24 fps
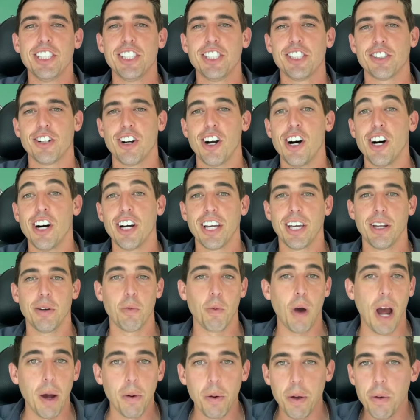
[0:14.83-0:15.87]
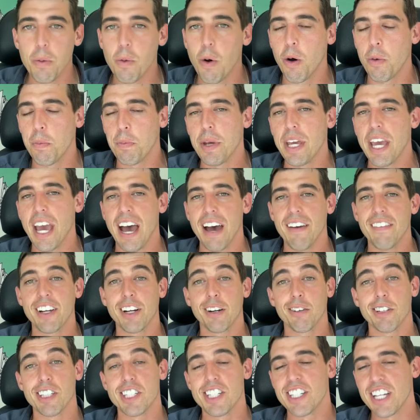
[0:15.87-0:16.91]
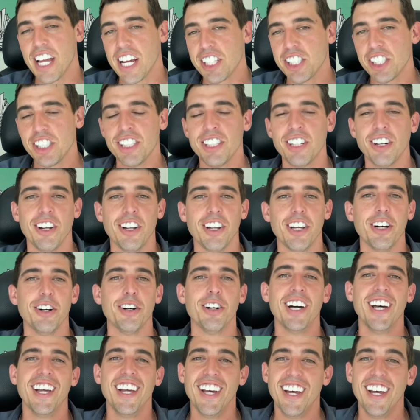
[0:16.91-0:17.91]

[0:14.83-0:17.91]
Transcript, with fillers: strong and why we won't be having a recession, although